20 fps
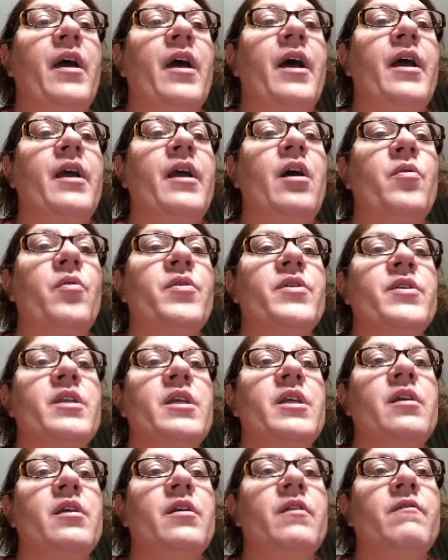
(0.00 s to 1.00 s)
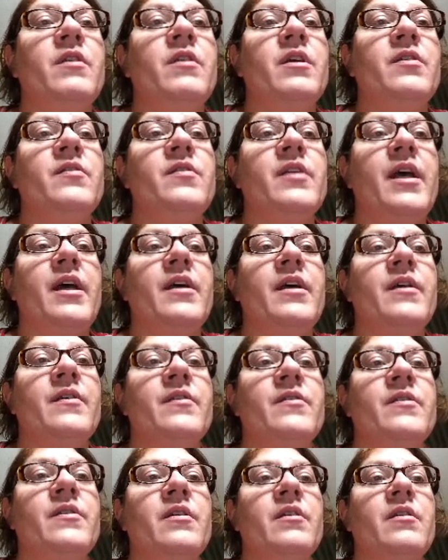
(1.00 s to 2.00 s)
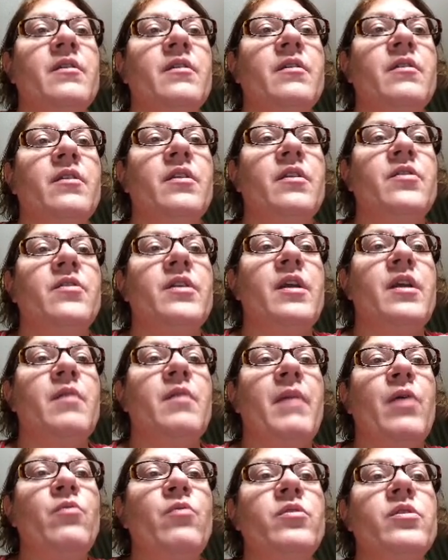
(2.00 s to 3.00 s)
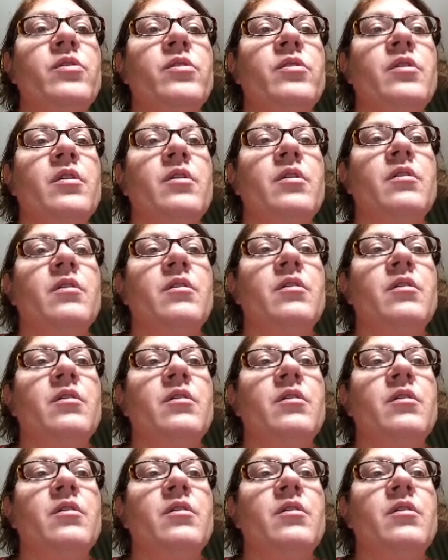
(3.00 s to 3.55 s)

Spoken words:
I always think of this as there's a mouse.